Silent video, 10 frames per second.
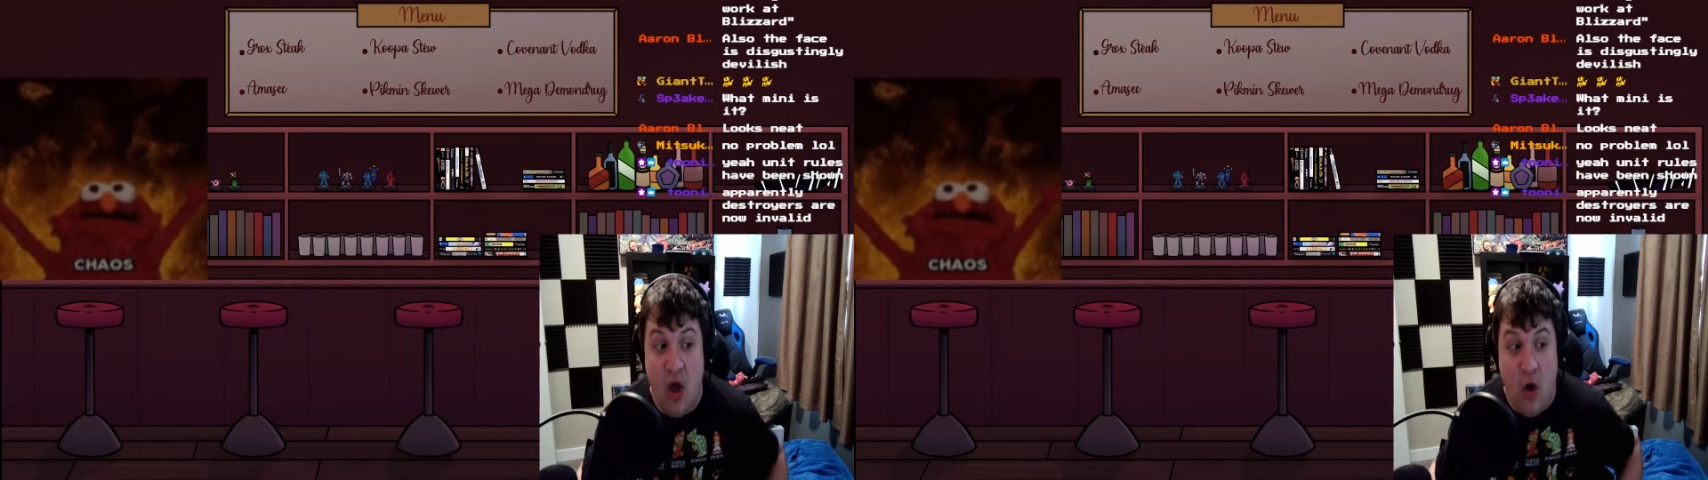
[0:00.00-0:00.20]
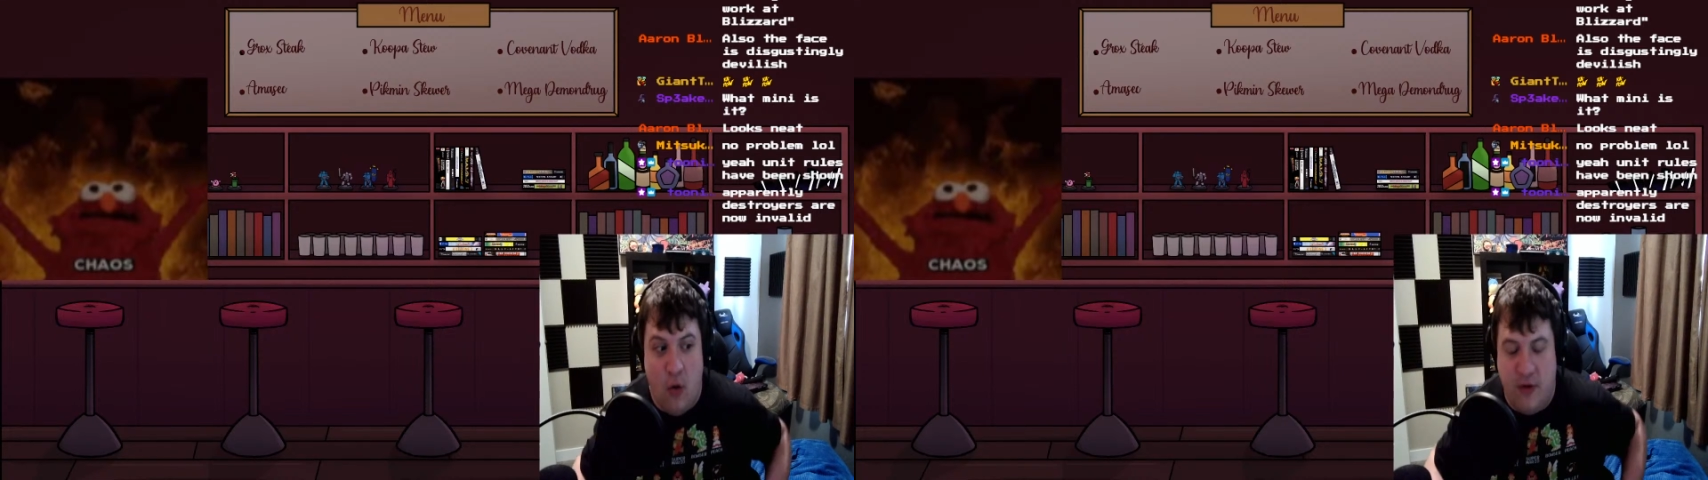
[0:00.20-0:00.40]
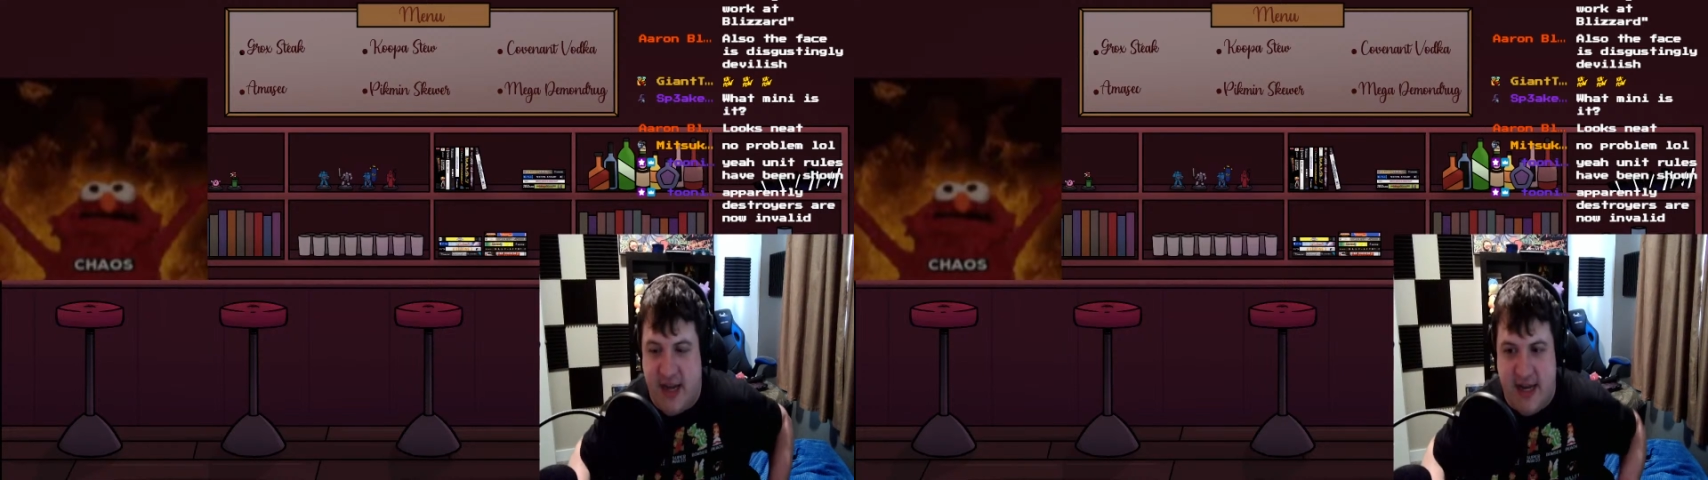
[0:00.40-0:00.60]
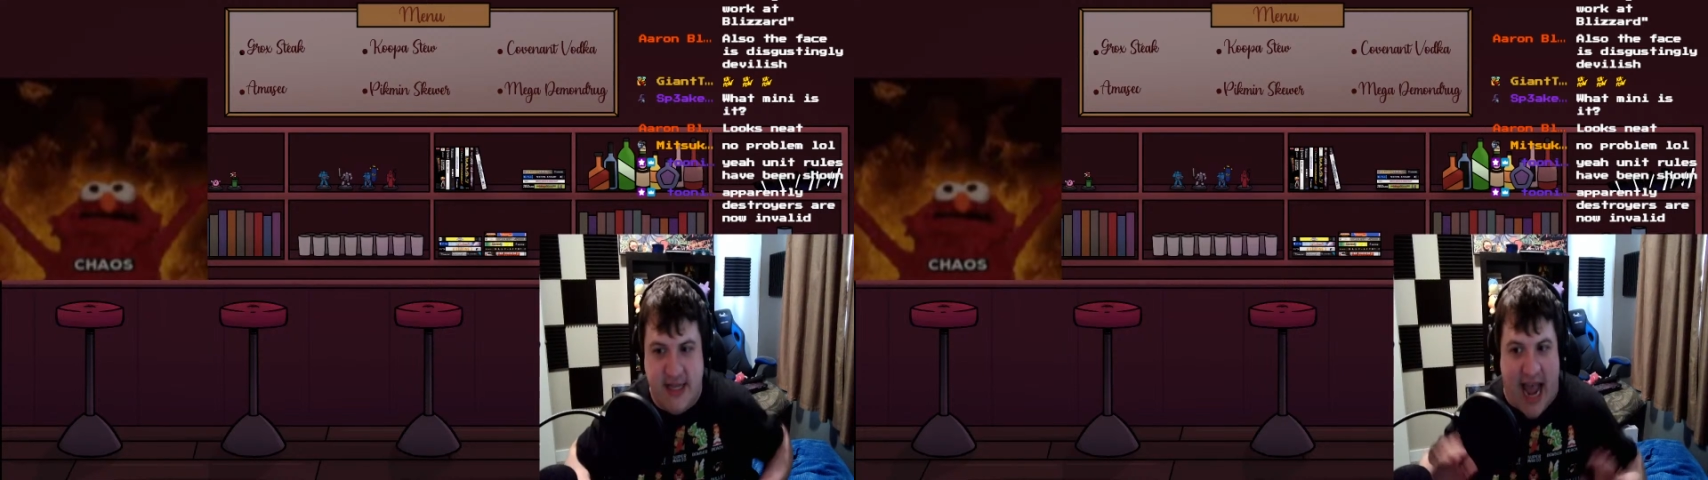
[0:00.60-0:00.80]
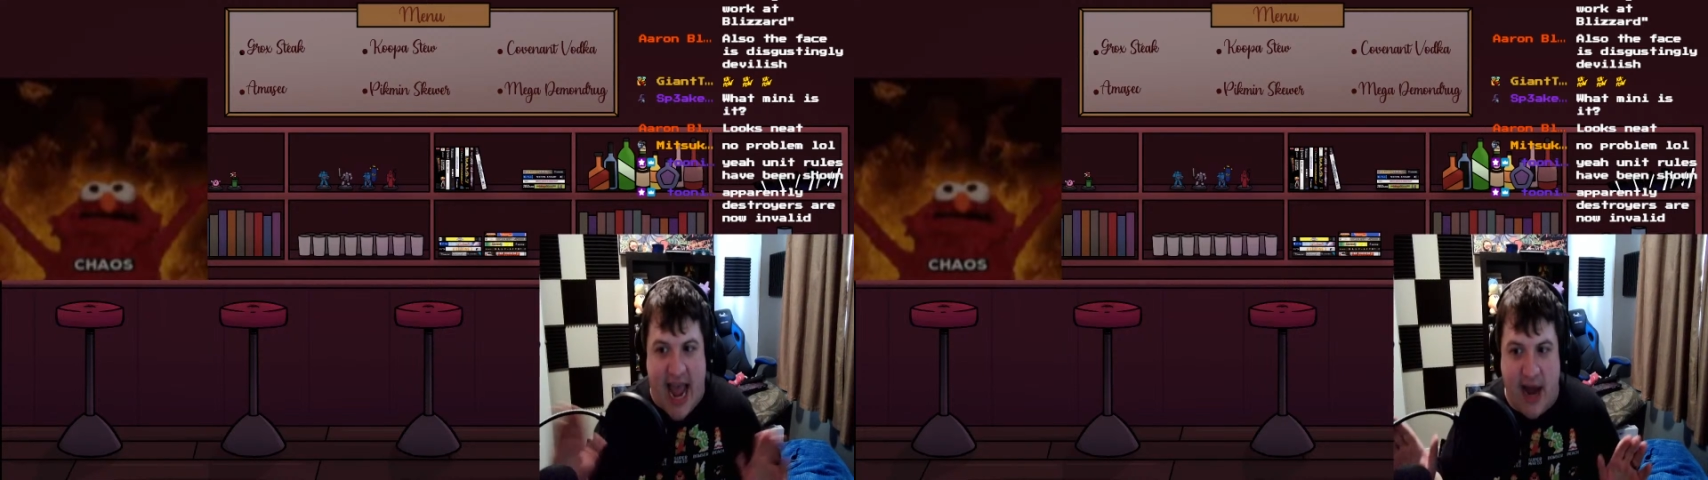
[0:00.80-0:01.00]
whose
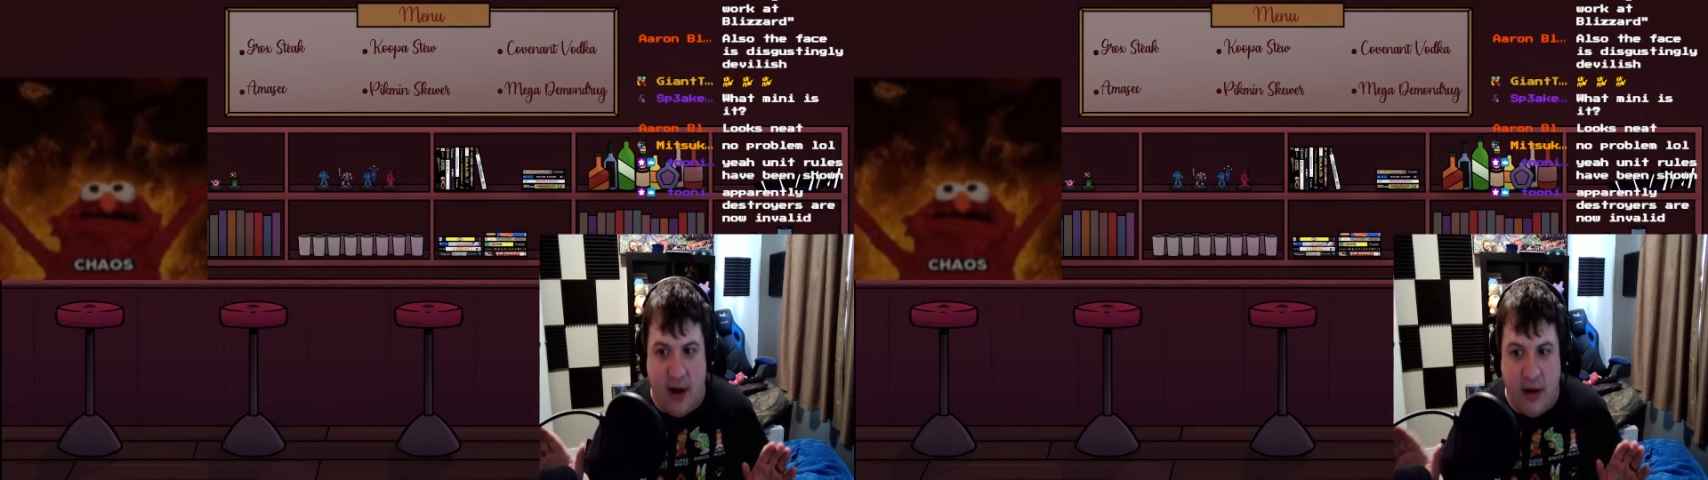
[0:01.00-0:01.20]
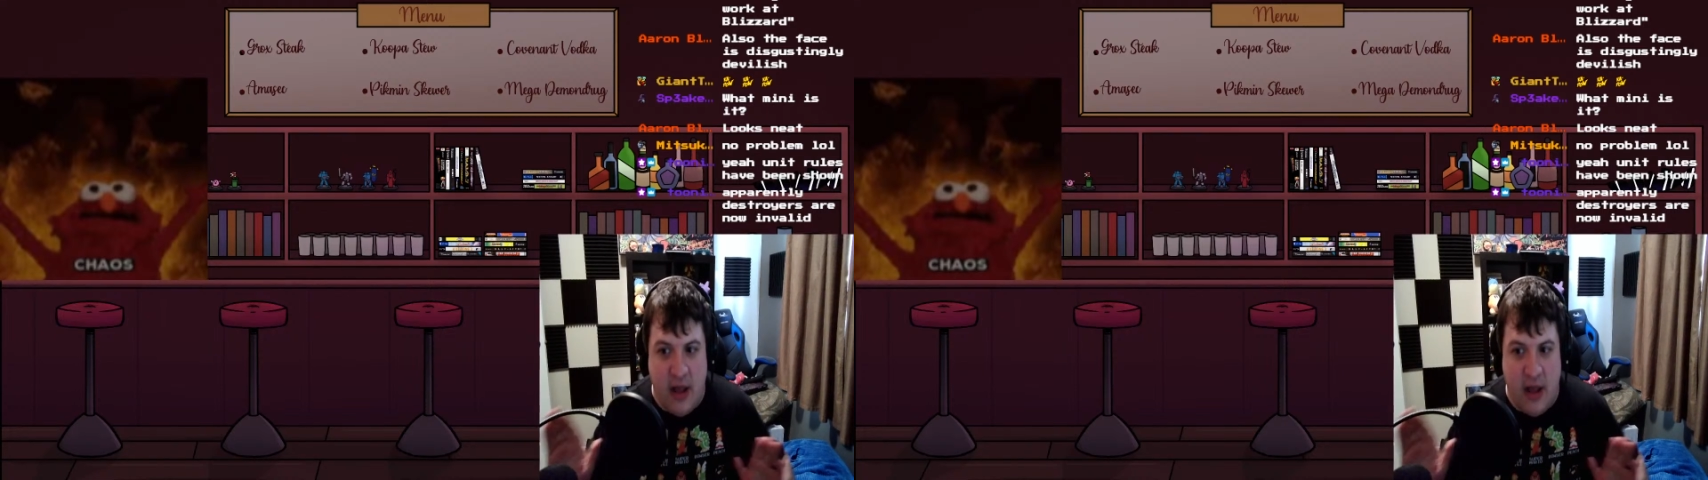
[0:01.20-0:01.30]
entire